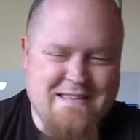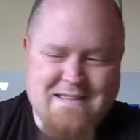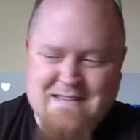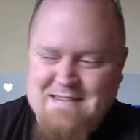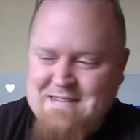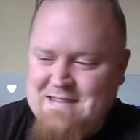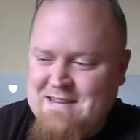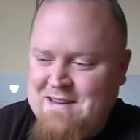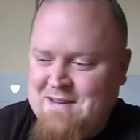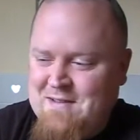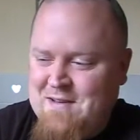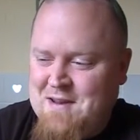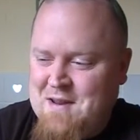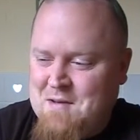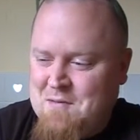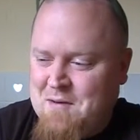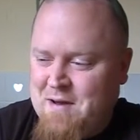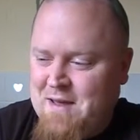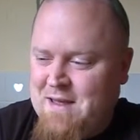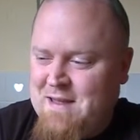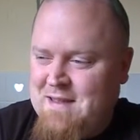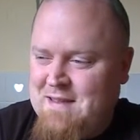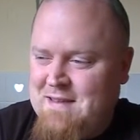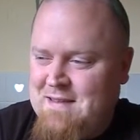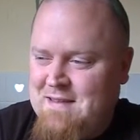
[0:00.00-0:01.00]
So
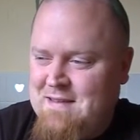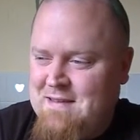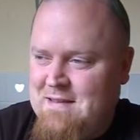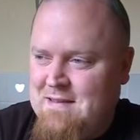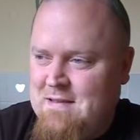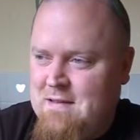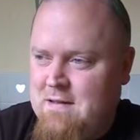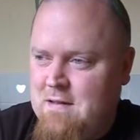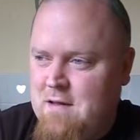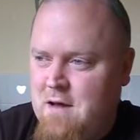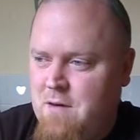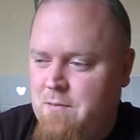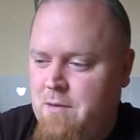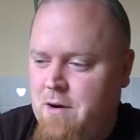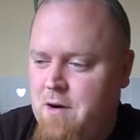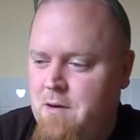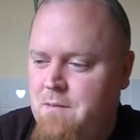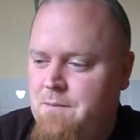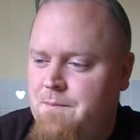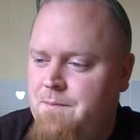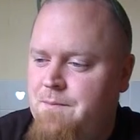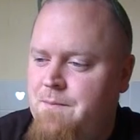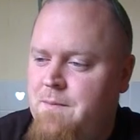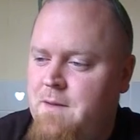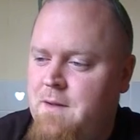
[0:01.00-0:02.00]
anyway, oh
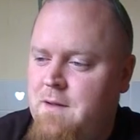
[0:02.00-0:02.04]
well.